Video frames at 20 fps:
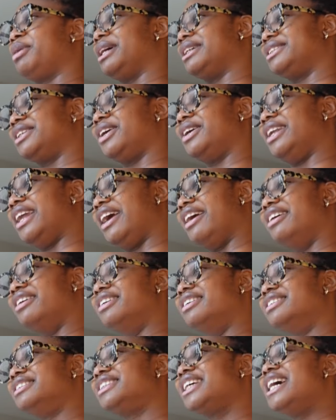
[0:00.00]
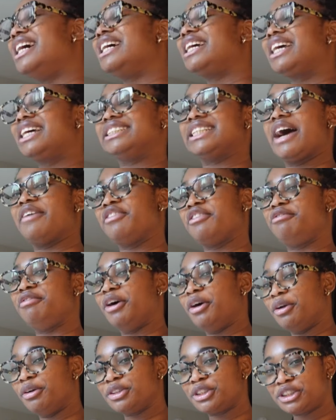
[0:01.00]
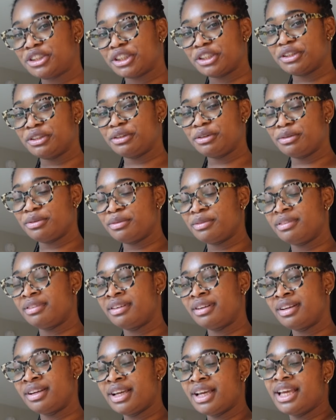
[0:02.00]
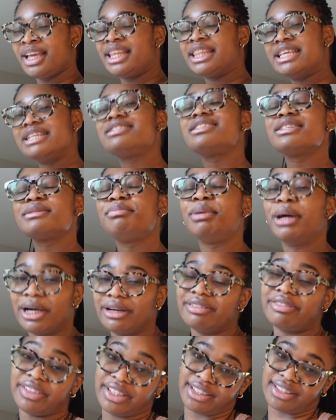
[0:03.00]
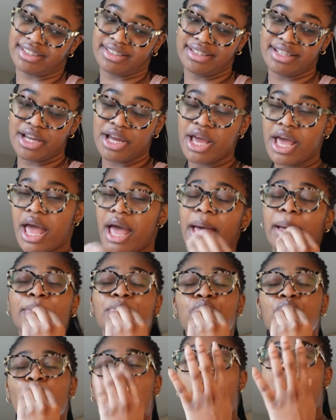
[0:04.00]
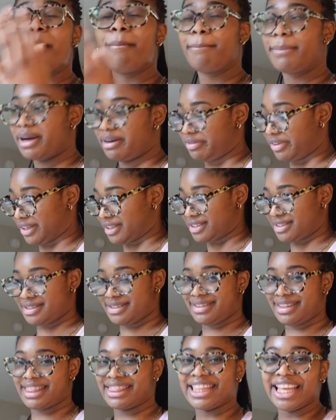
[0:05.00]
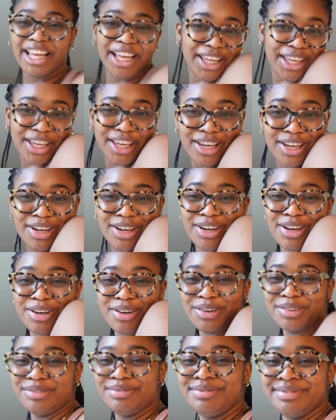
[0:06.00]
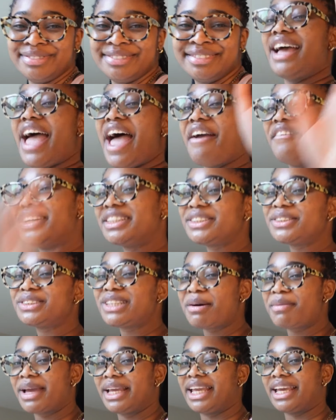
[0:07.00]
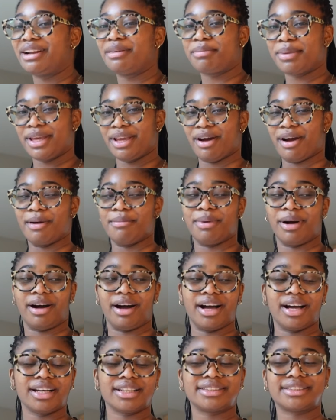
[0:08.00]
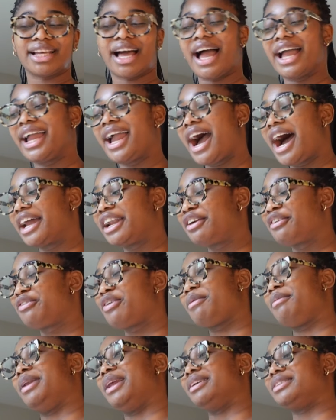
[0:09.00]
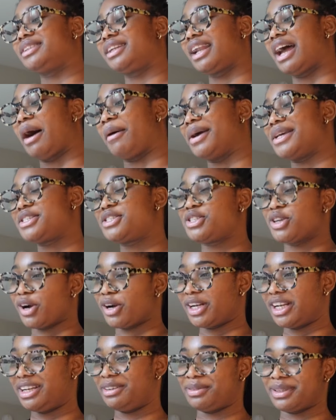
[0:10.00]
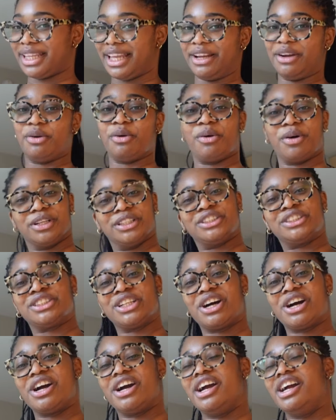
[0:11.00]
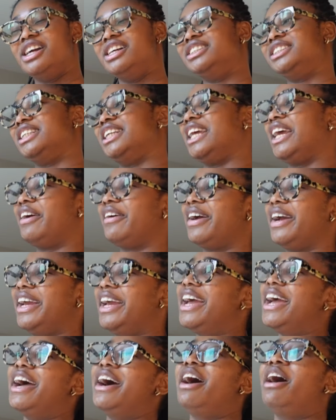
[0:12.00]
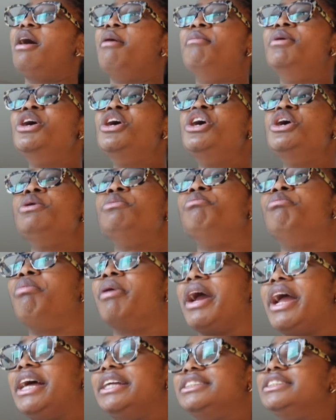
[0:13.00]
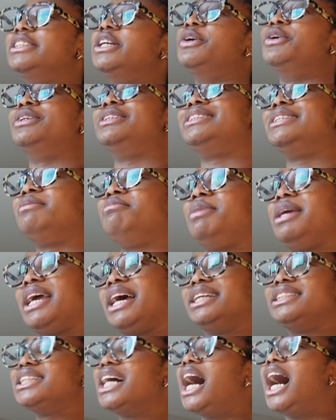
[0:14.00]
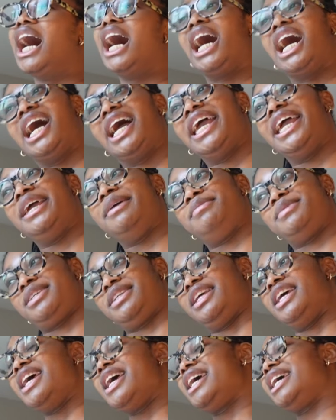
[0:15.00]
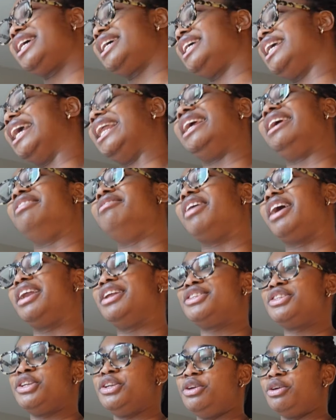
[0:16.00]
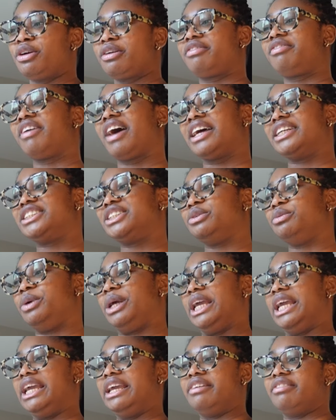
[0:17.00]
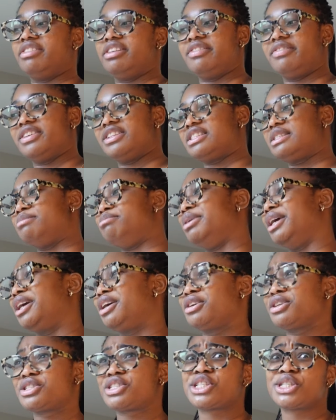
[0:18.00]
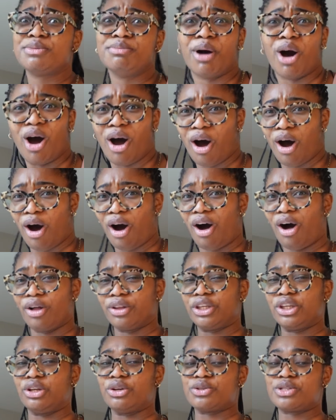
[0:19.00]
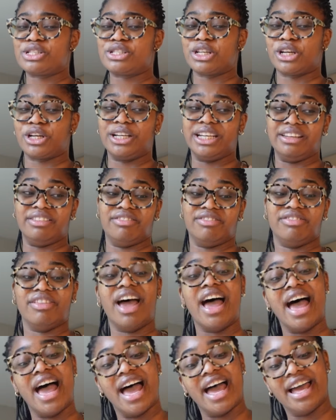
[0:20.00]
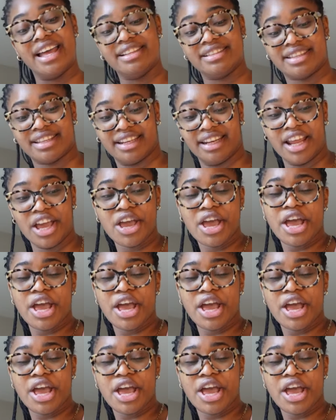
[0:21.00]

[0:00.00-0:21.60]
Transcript: press on nails because I have a photo shoot. This is perfect. Perfect. Thank you. Every single time I get a PR box, I kind of reminisce on how I started with like cornstarch, and here I am, brands noticing me at times and getting invited to New York Fashion Week, even if it's big or small, you know, certain events and